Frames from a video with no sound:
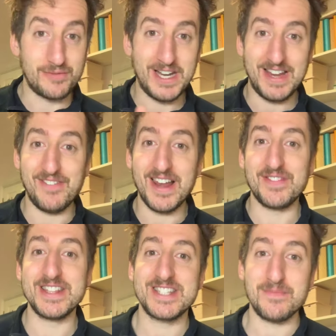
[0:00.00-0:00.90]
really
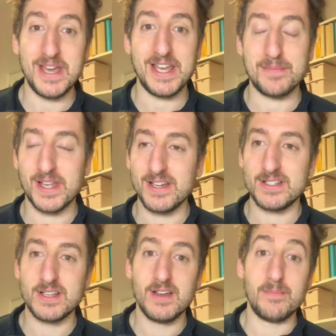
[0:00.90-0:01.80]
relevant to me
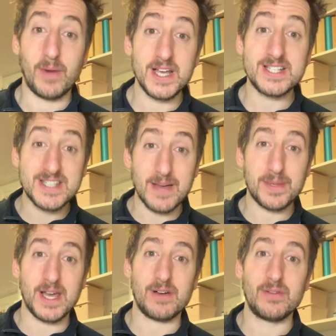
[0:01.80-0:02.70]
because my step
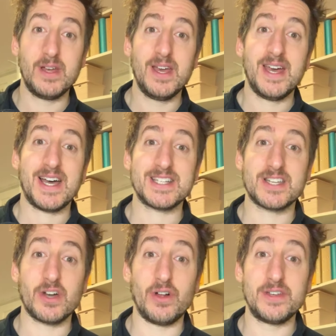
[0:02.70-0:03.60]
count has
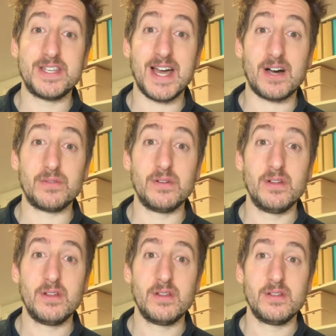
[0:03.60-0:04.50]
gone down
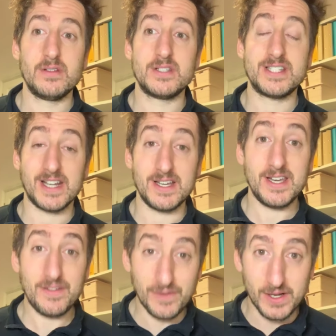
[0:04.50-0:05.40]

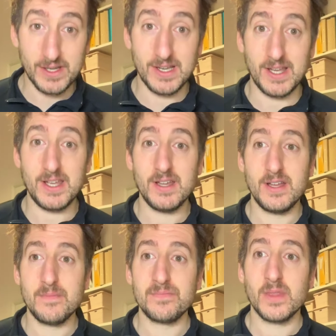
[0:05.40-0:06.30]
significantly
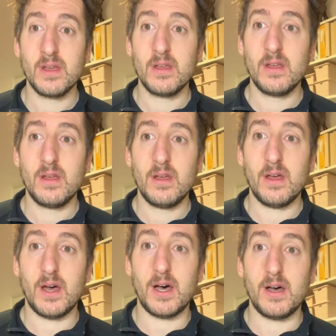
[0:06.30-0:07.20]

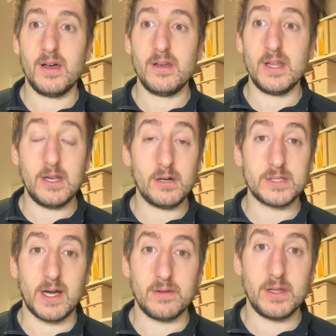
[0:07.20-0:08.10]
in
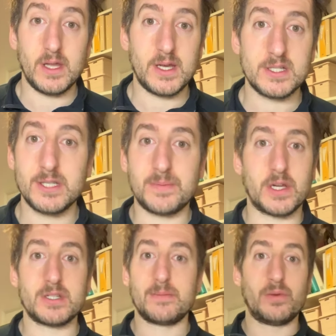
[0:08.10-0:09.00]
lockdown. And that's just
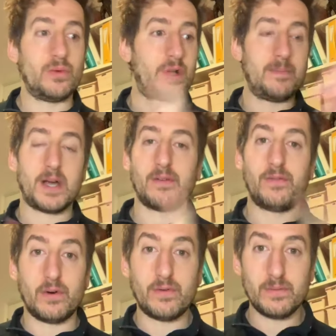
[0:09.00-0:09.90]
because I'm not walking back and
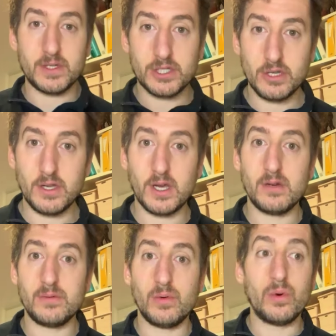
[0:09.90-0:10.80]
forth from the studio,
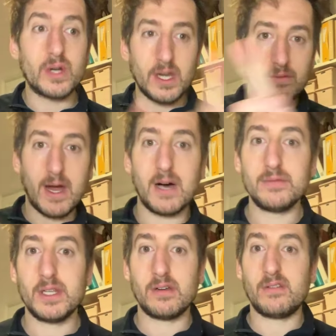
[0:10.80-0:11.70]
I'm not walking
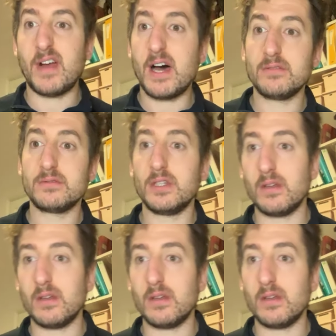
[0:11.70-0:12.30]
around in and around,